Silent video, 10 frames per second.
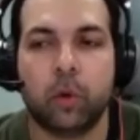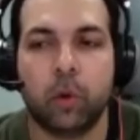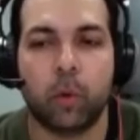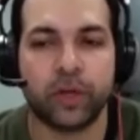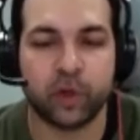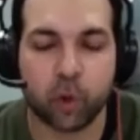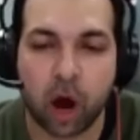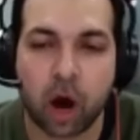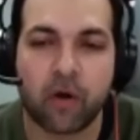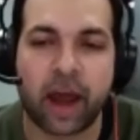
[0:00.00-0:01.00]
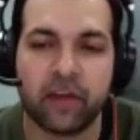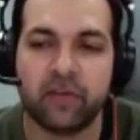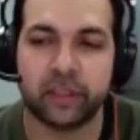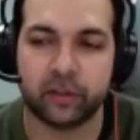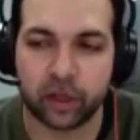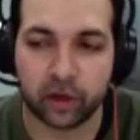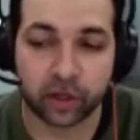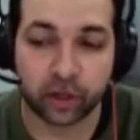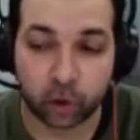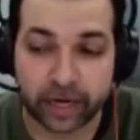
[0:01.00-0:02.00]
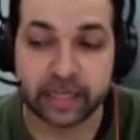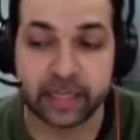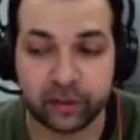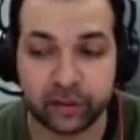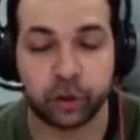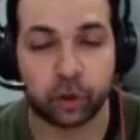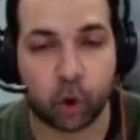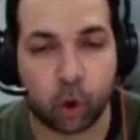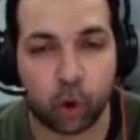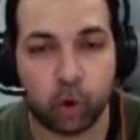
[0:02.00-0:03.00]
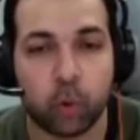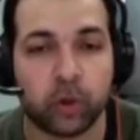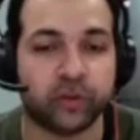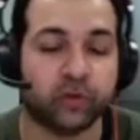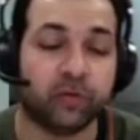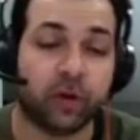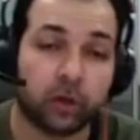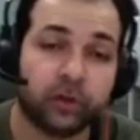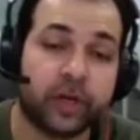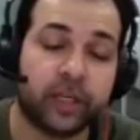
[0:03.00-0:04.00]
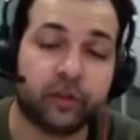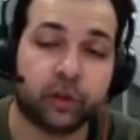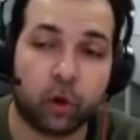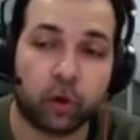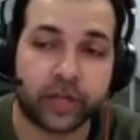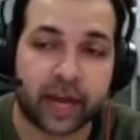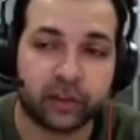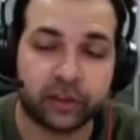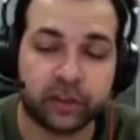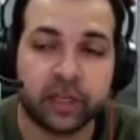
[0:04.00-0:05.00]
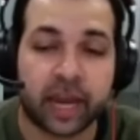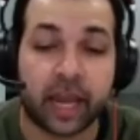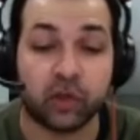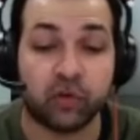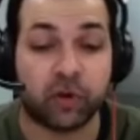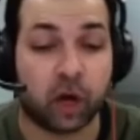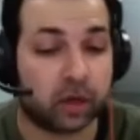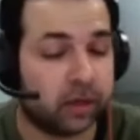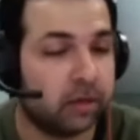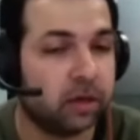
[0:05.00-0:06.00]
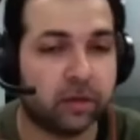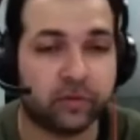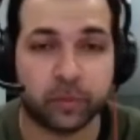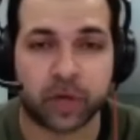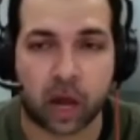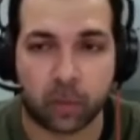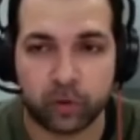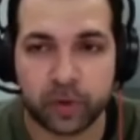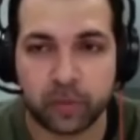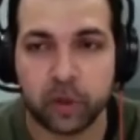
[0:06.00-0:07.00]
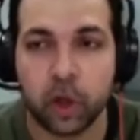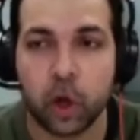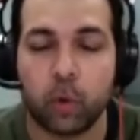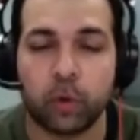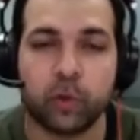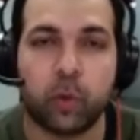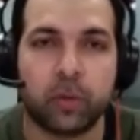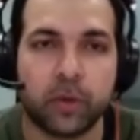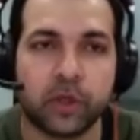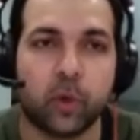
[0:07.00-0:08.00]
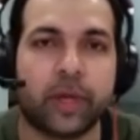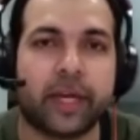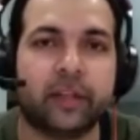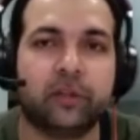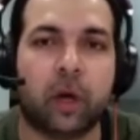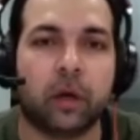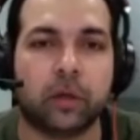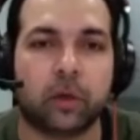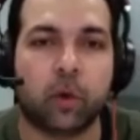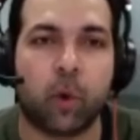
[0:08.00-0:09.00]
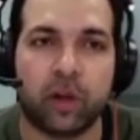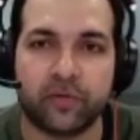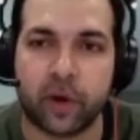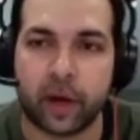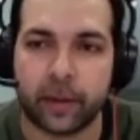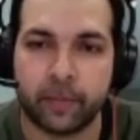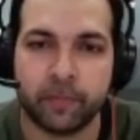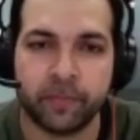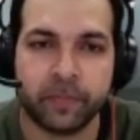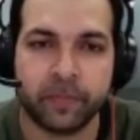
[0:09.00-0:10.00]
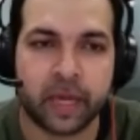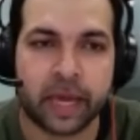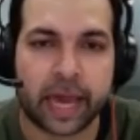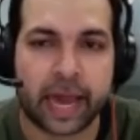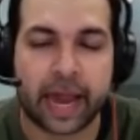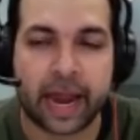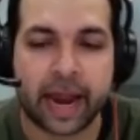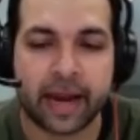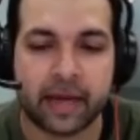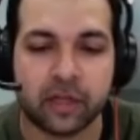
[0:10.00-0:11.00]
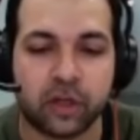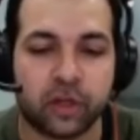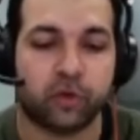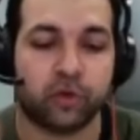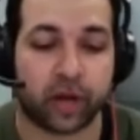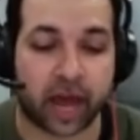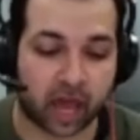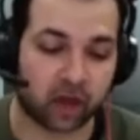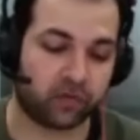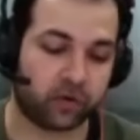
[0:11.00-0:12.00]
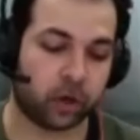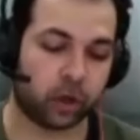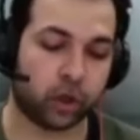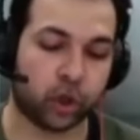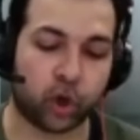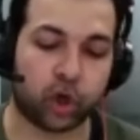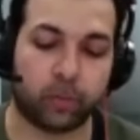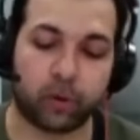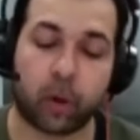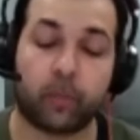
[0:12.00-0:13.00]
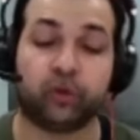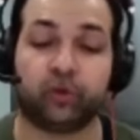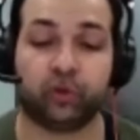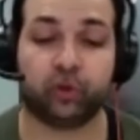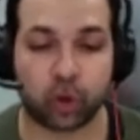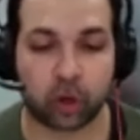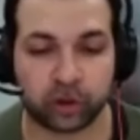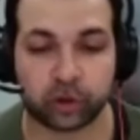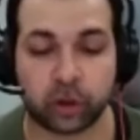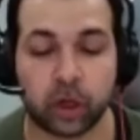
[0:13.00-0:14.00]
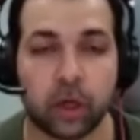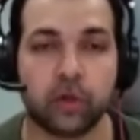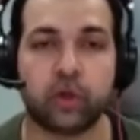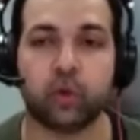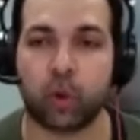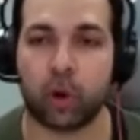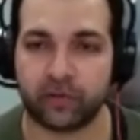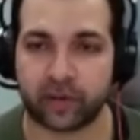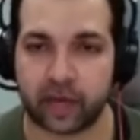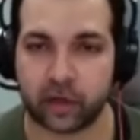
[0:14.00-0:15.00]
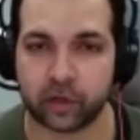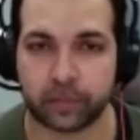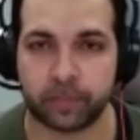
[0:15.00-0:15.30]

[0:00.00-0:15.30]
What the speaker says: When you are having this, your initial call, once you've got your initial call to action and you've got some time with people, what you want to be doing is starting to qualify. And you should have a good, proper structure to qualification.